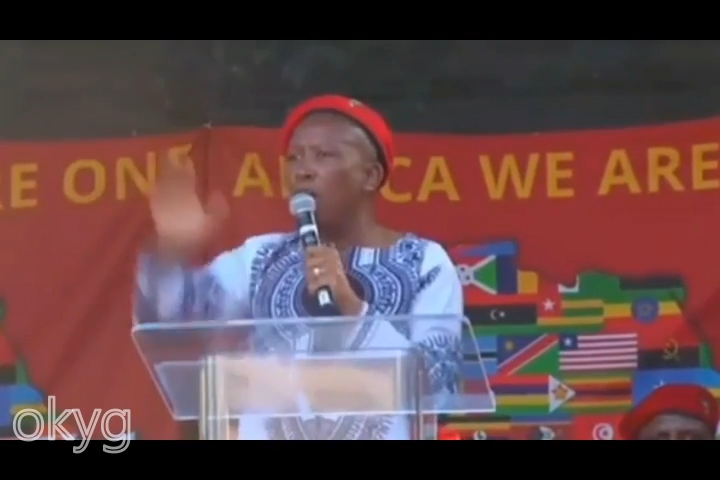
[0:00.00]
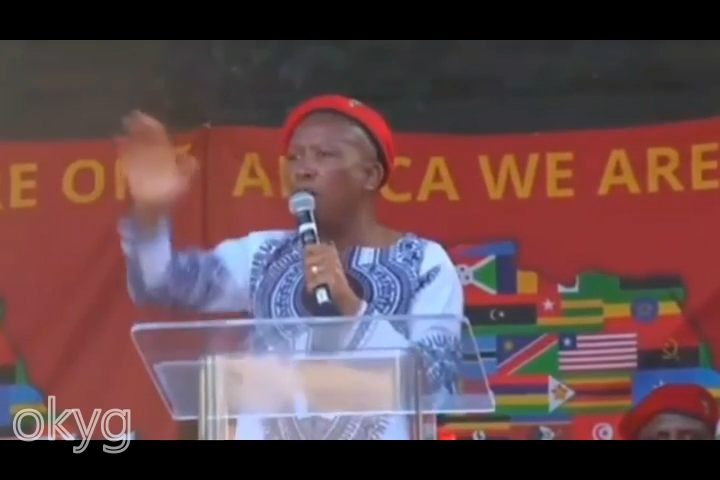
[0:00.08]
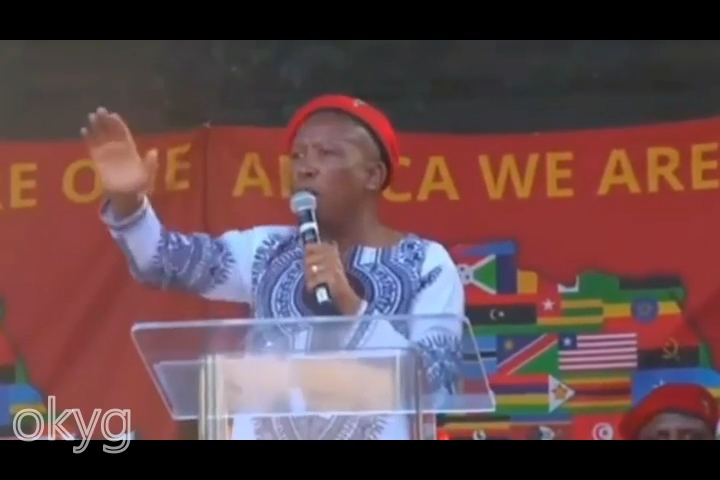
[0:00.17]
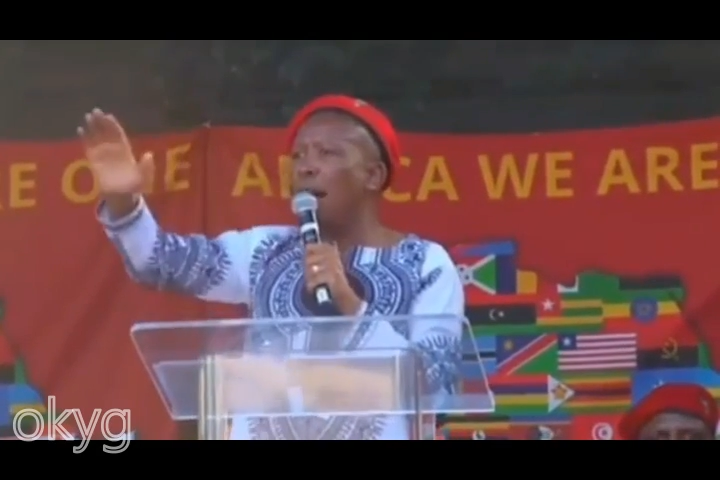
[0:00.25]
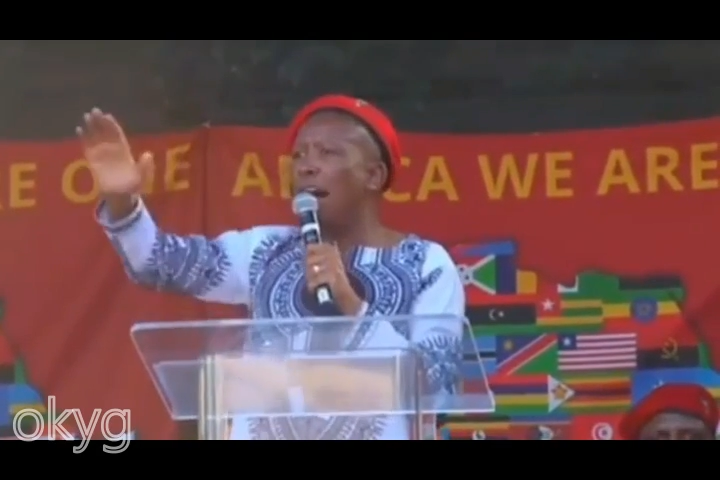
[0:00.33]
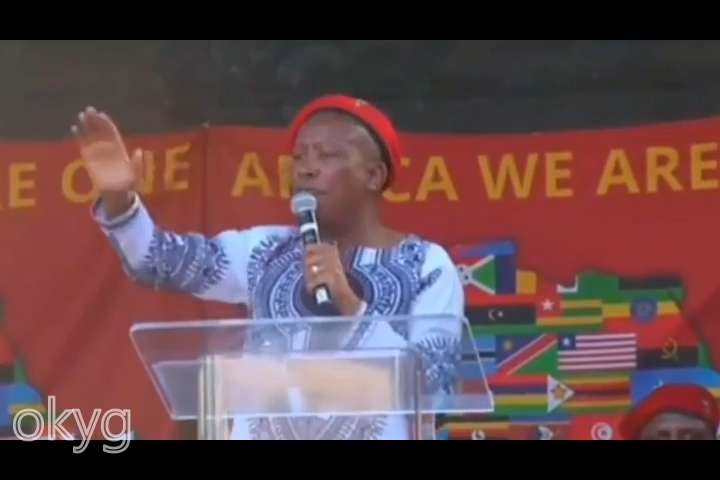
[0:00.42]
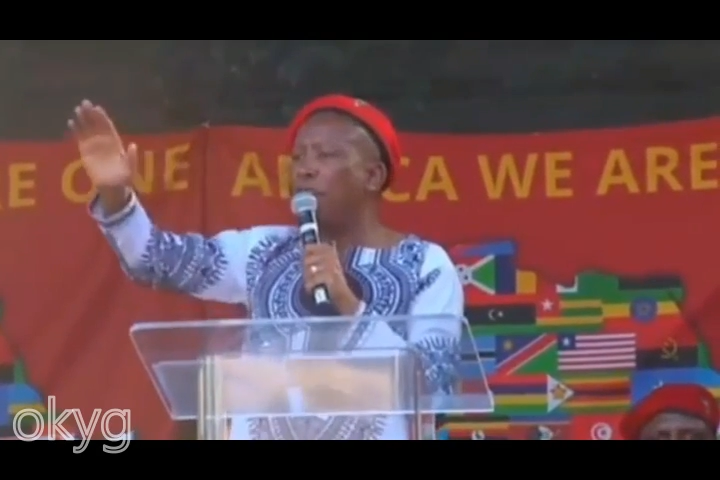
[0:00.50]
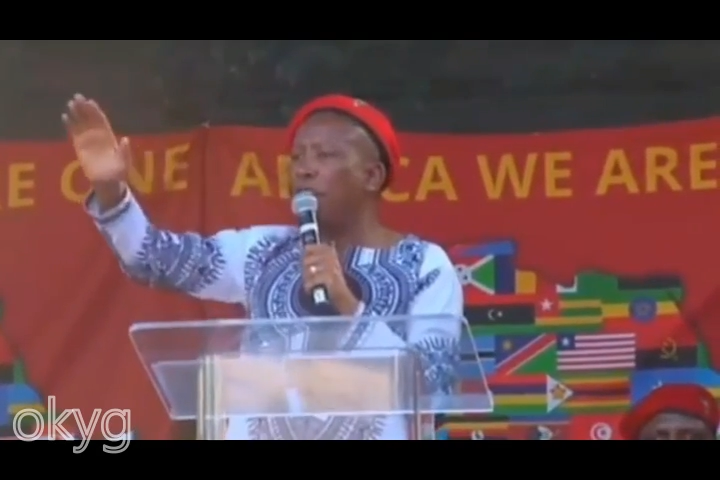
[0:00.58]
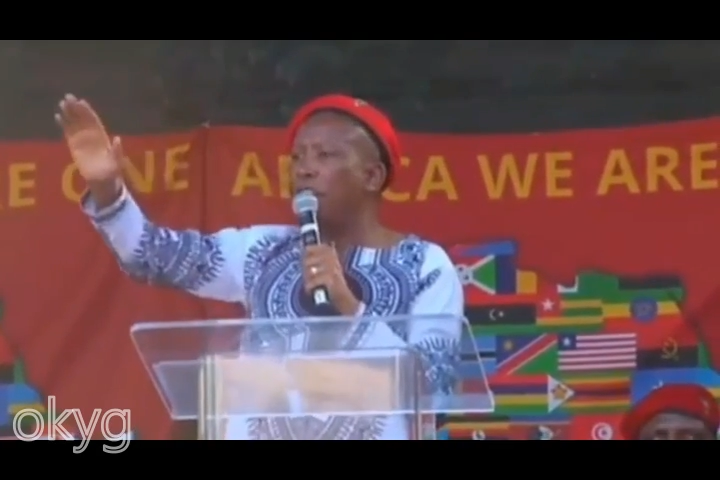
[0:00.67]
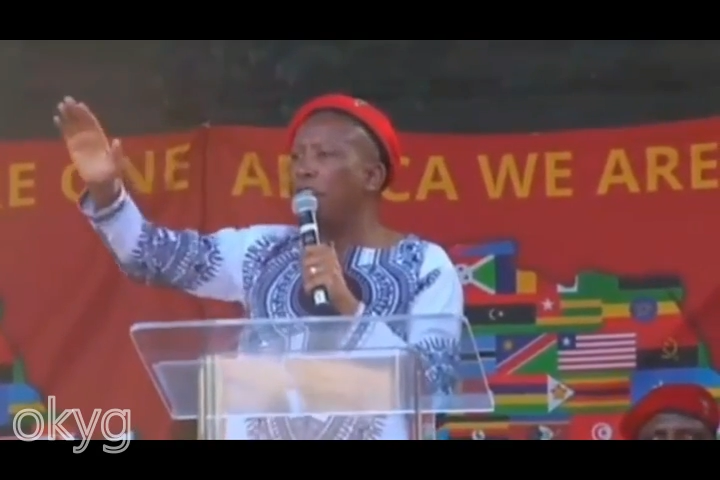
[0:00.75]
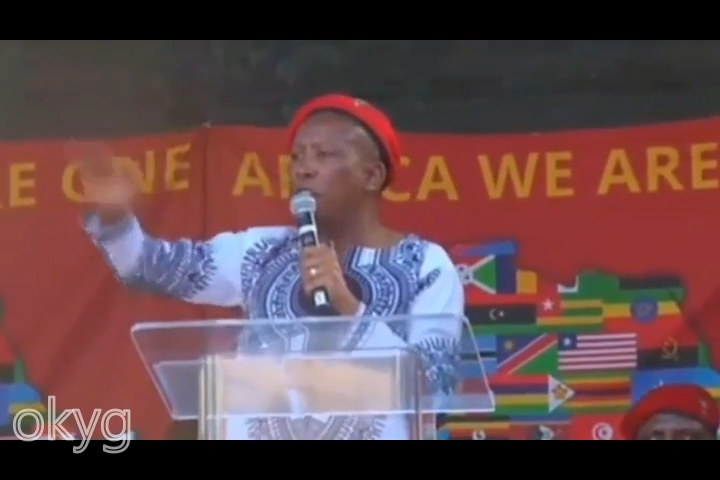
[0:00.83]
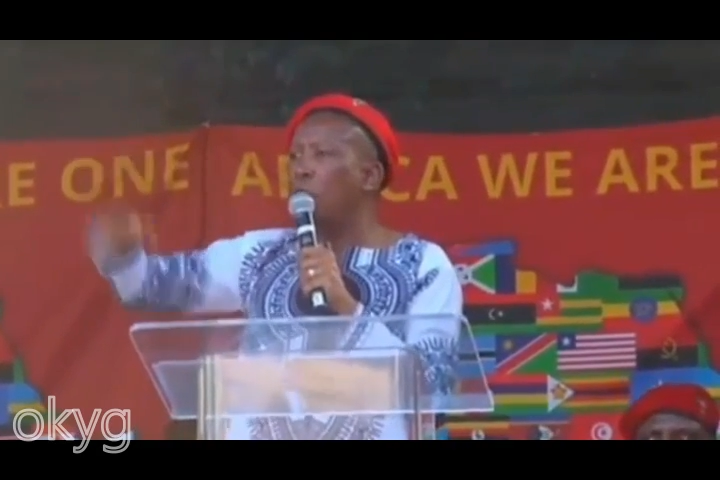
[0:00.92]
of you
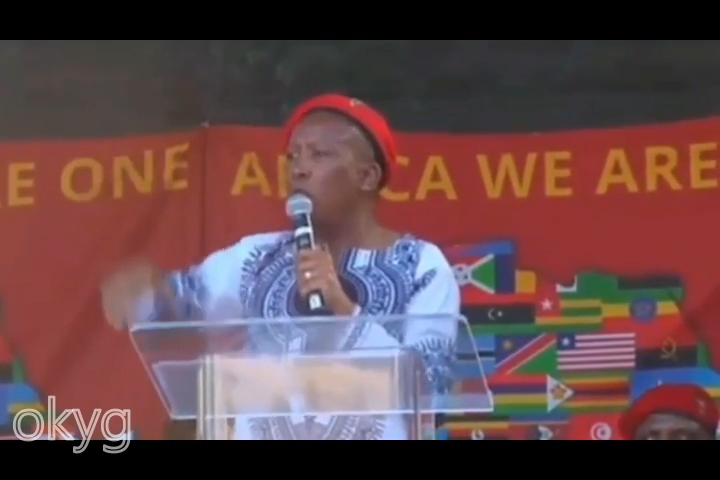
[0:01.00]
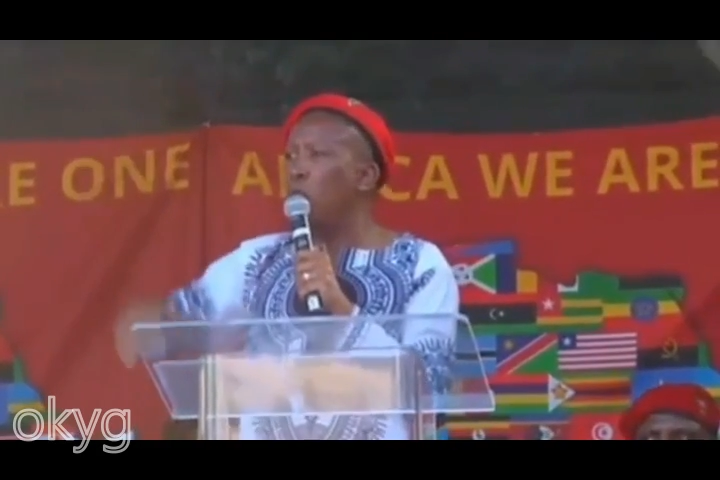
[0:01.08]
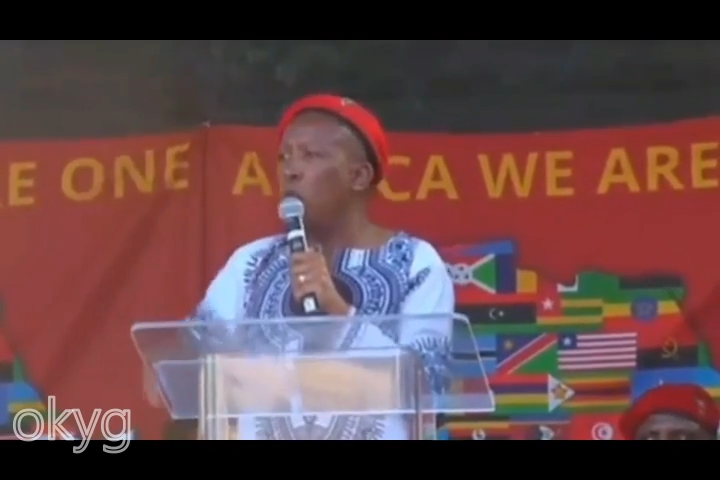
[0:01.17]
Africans all